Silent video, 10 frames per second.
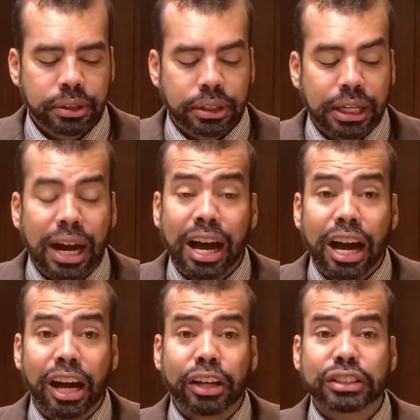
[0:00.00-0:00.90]

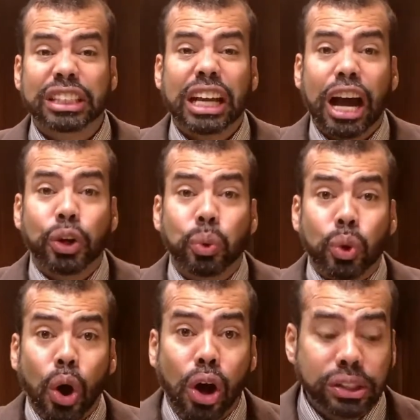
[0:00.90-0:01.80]
God is a God who
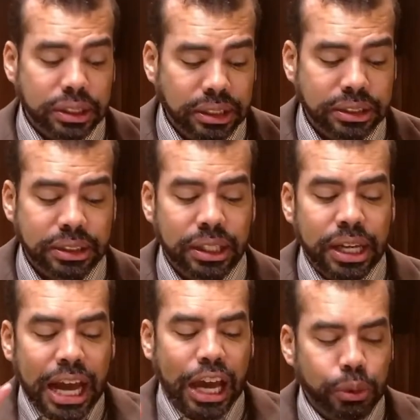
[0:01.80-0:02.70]
calls us
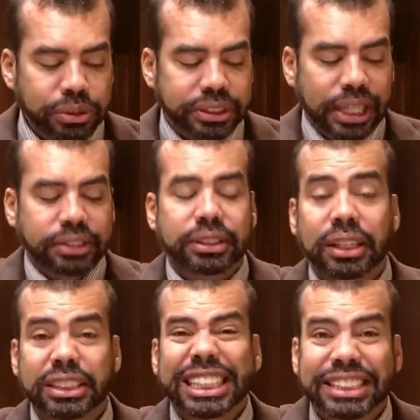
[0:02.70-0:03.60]
and who sends
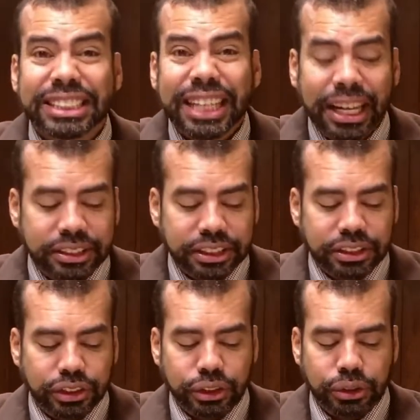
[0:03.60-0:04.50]
us. He sends his
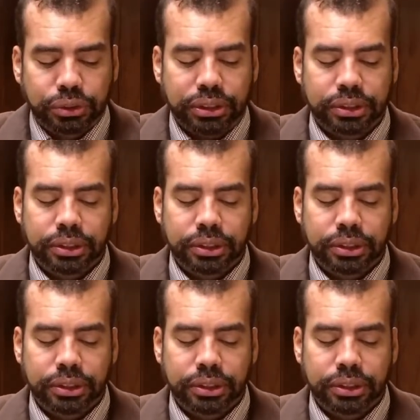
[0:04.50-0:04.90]
children.